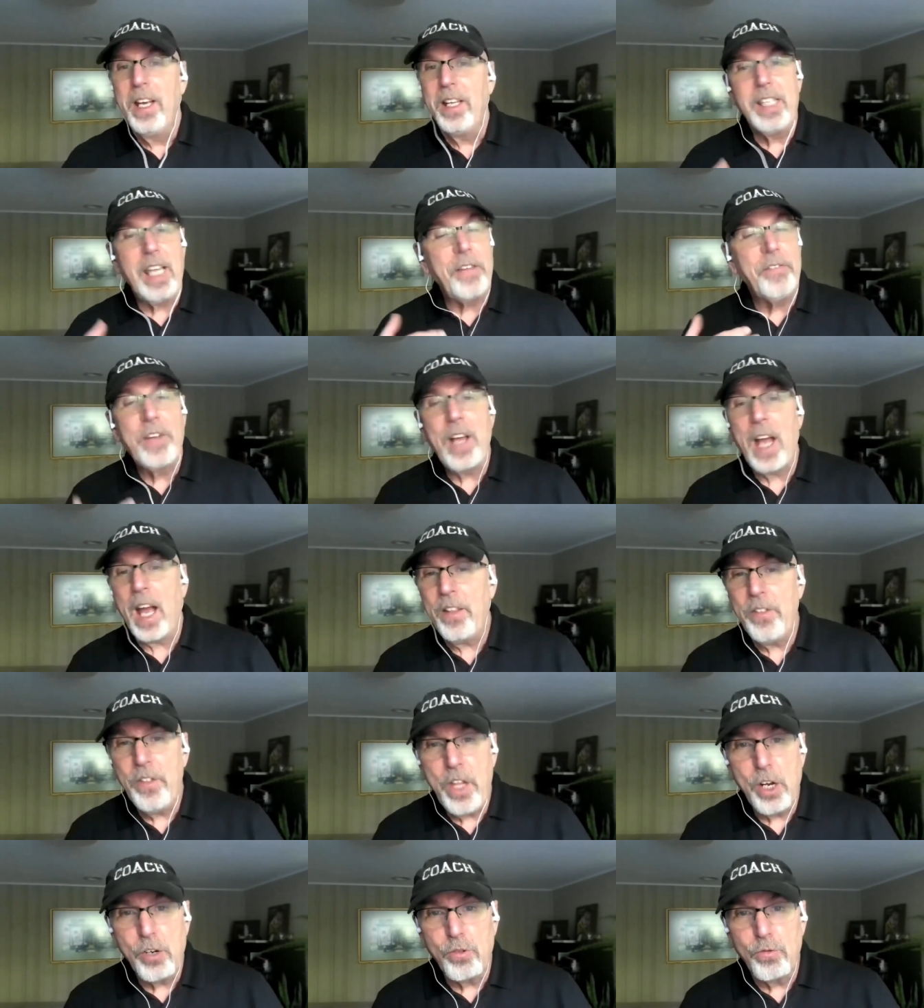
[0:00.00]
They've
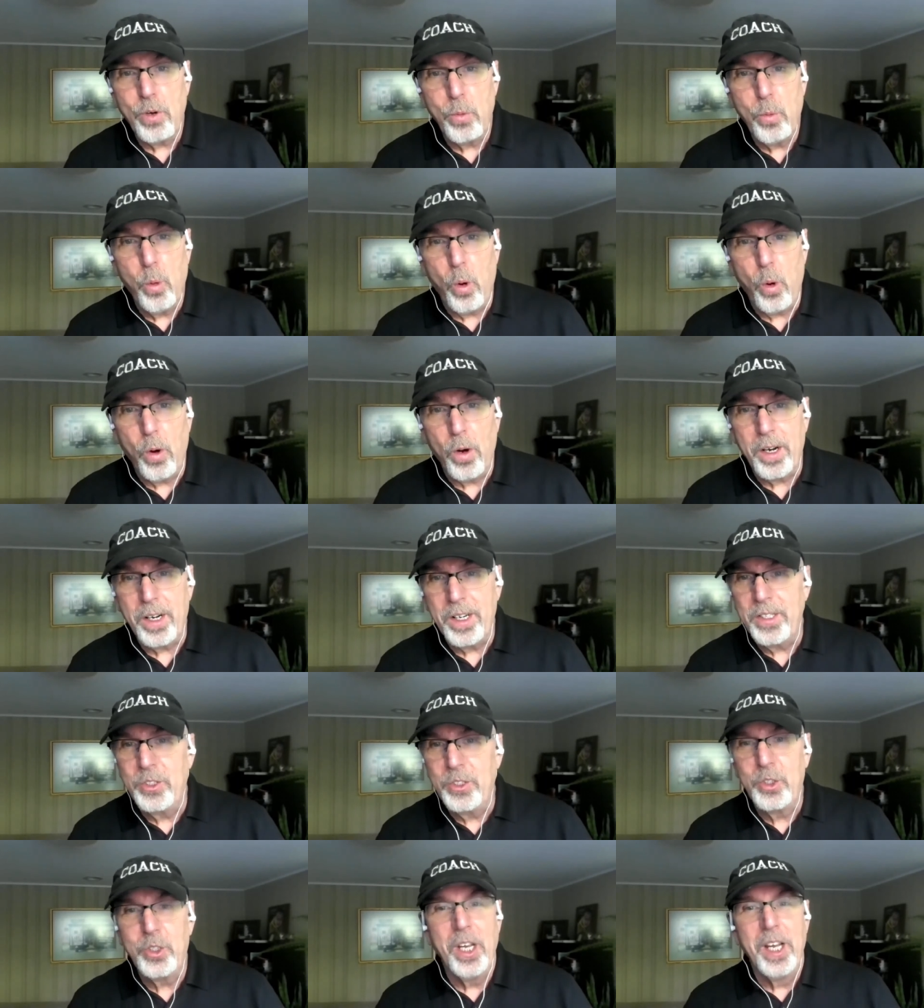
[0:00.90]
gotten their
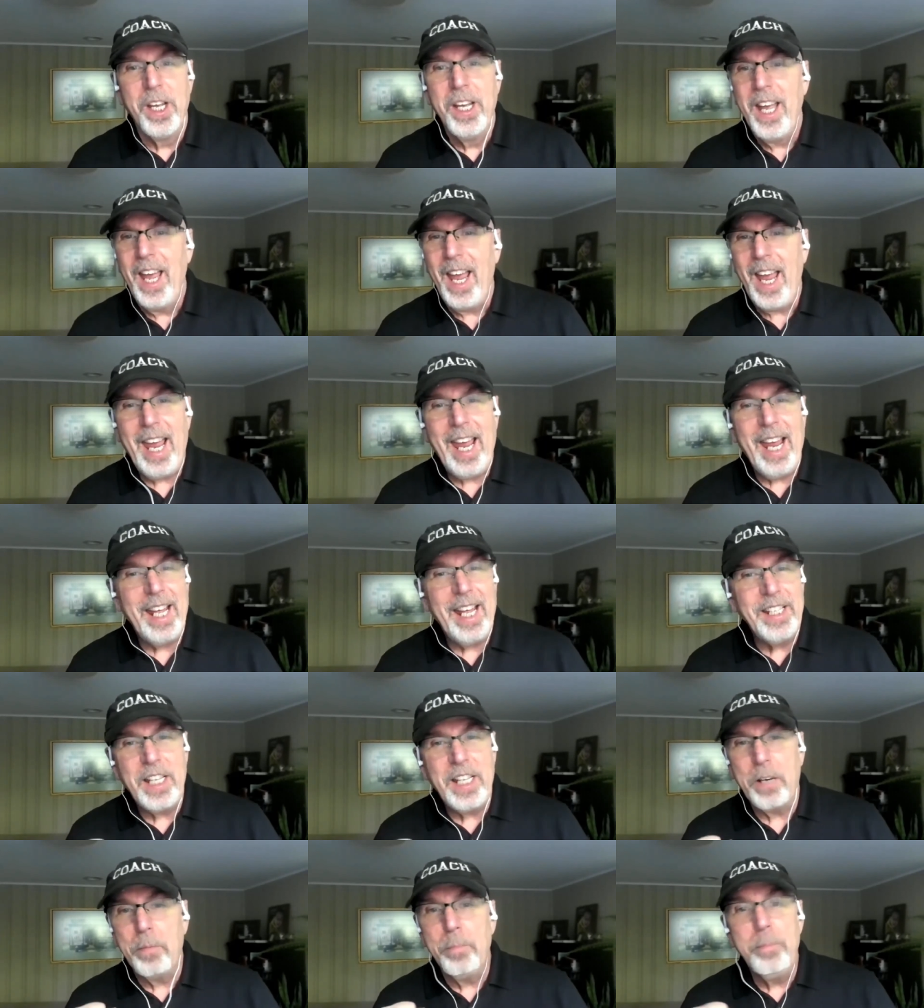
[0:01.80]
rewards and
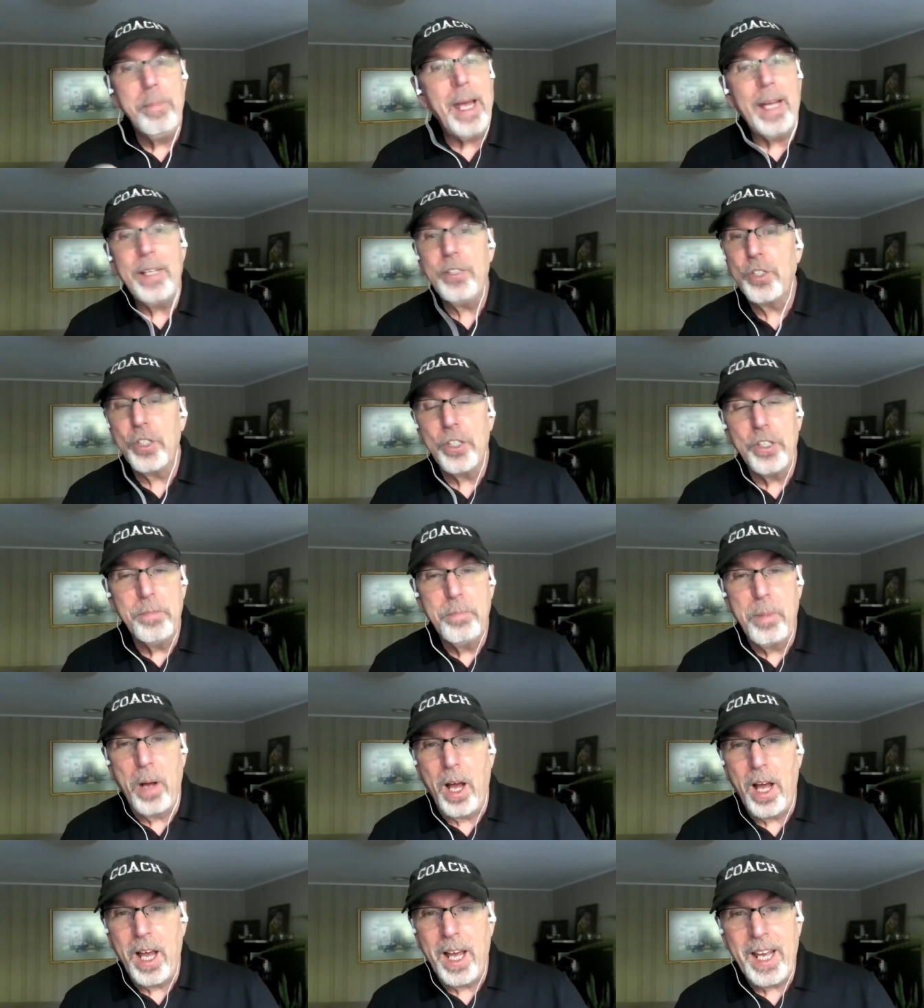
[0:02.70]
they're measured
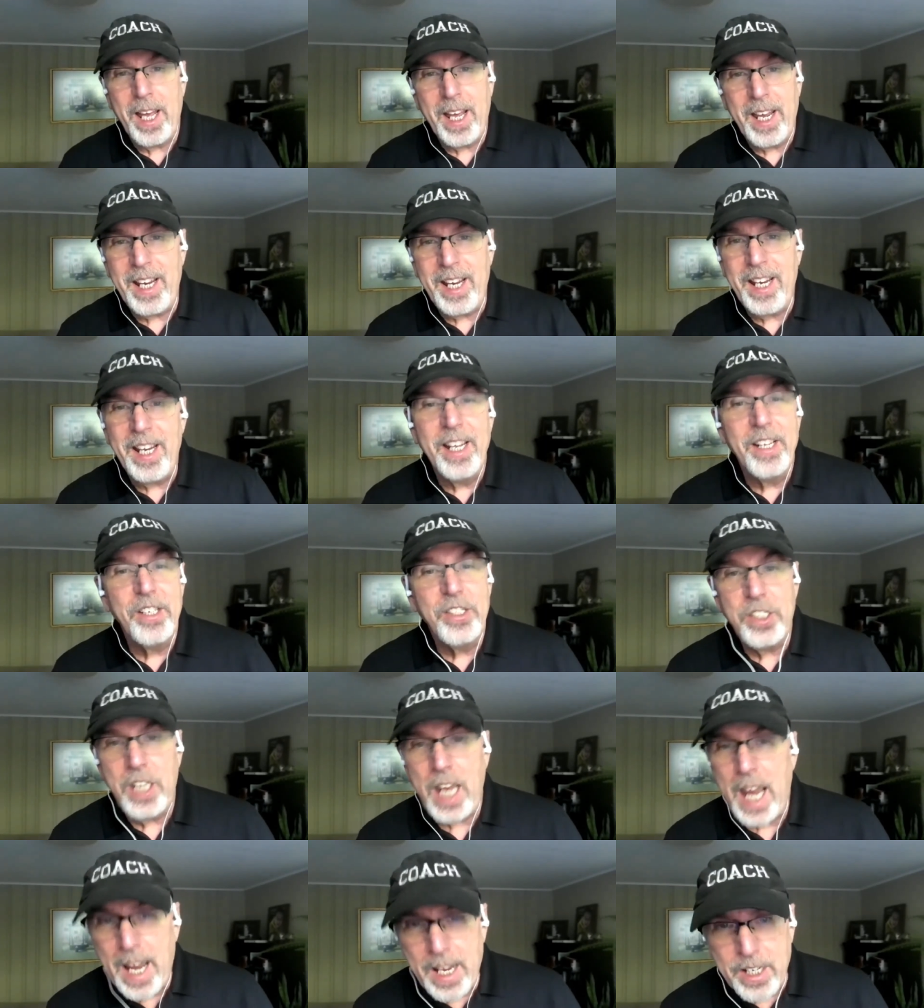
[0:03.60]
by
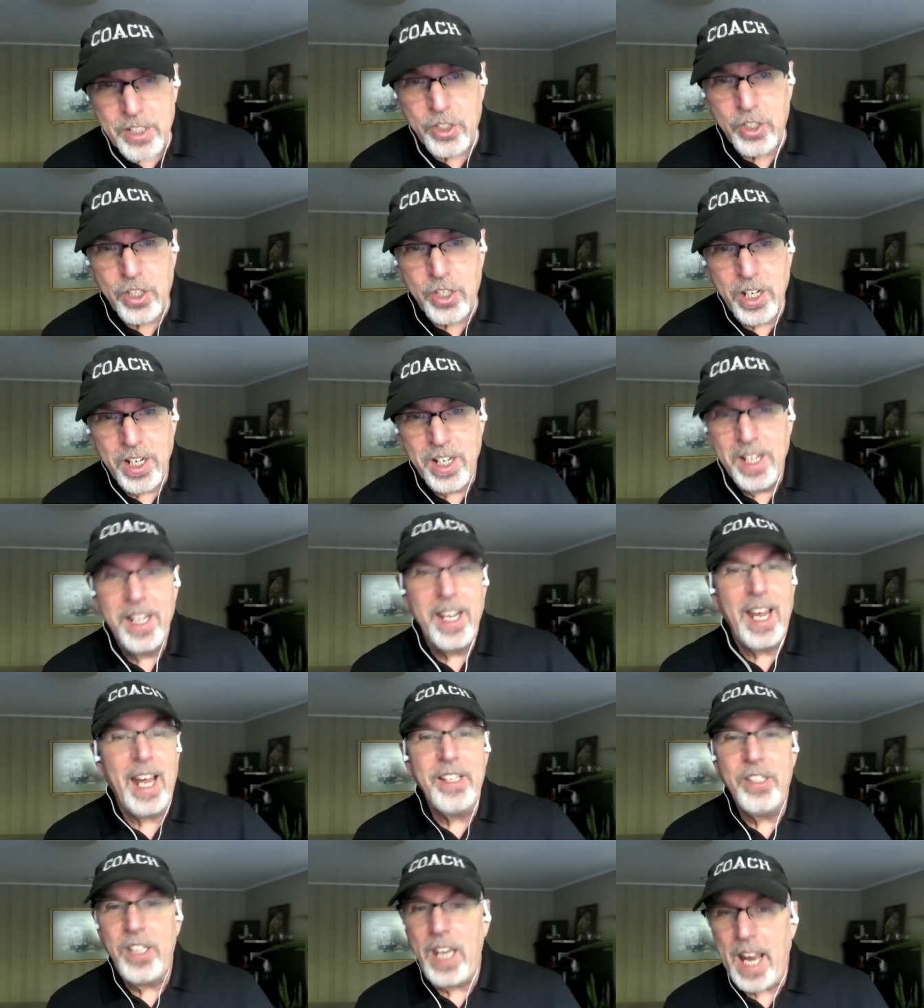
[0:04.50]
task
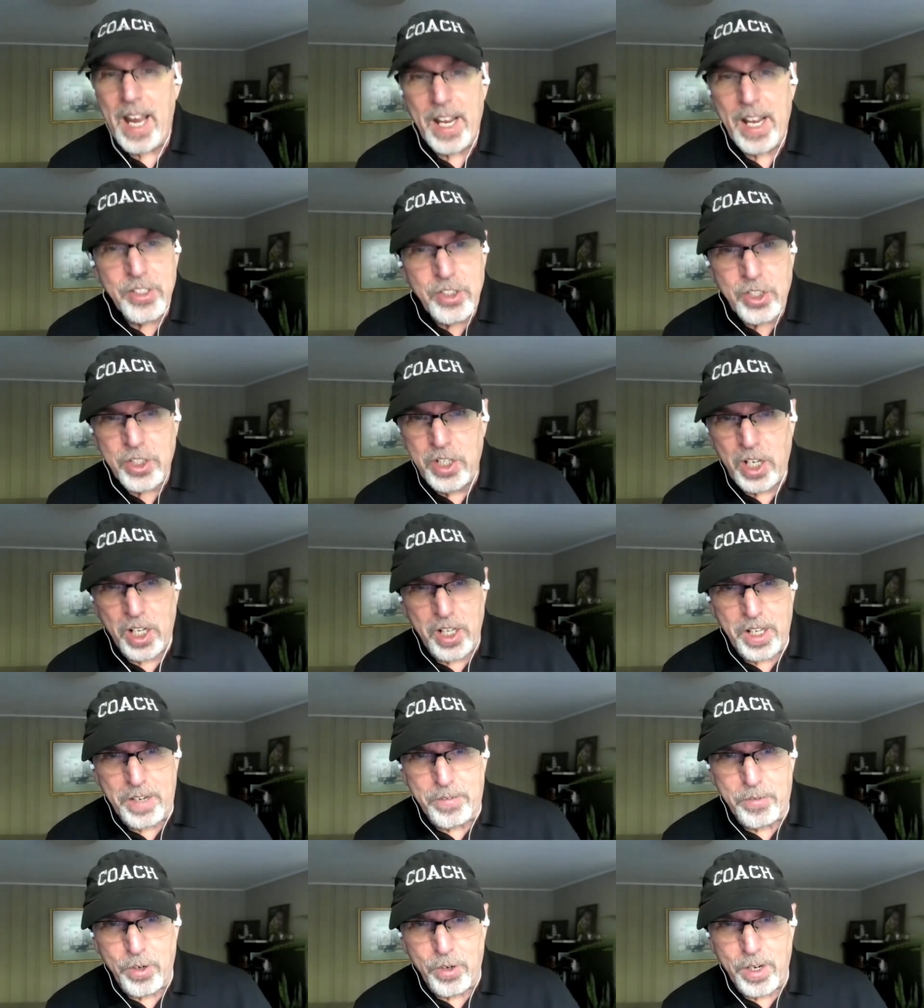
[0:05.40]
and task
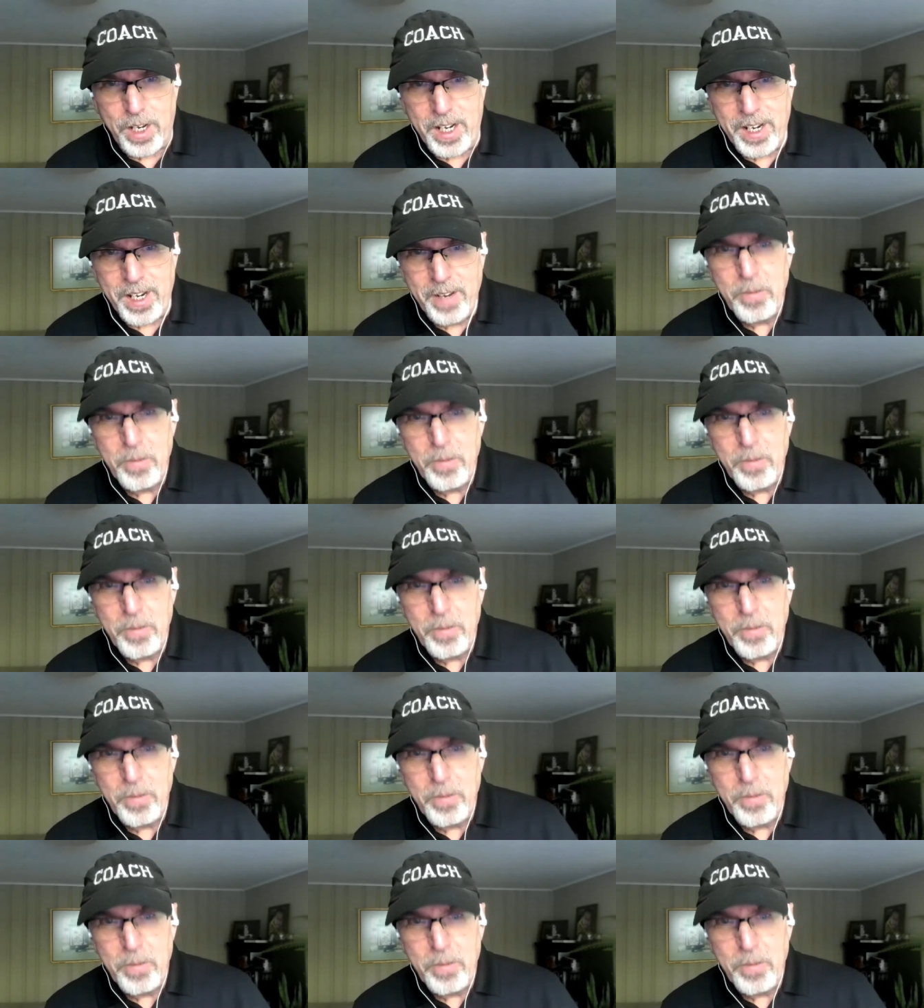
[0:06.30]
delivery.